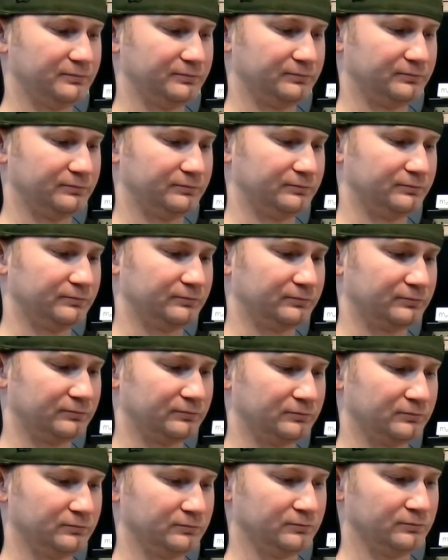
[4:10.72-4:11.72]

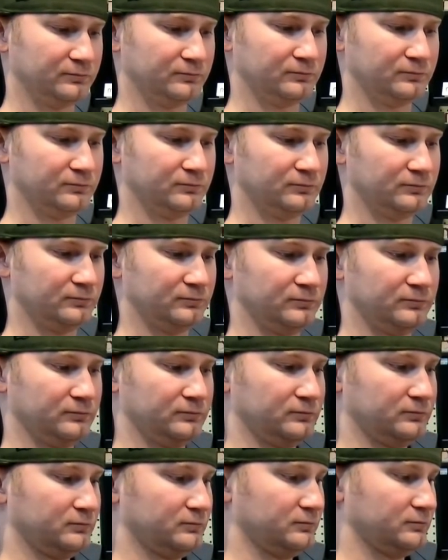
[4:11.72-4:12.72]

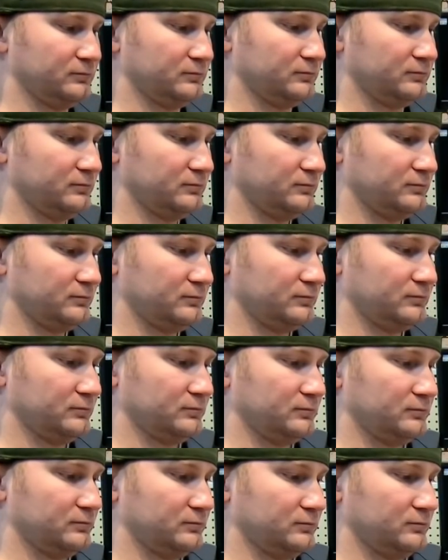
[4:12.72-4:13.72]

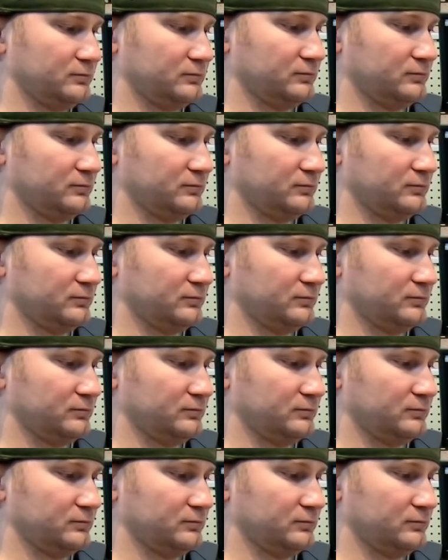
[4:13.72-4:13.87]
No one is speaking in this clip.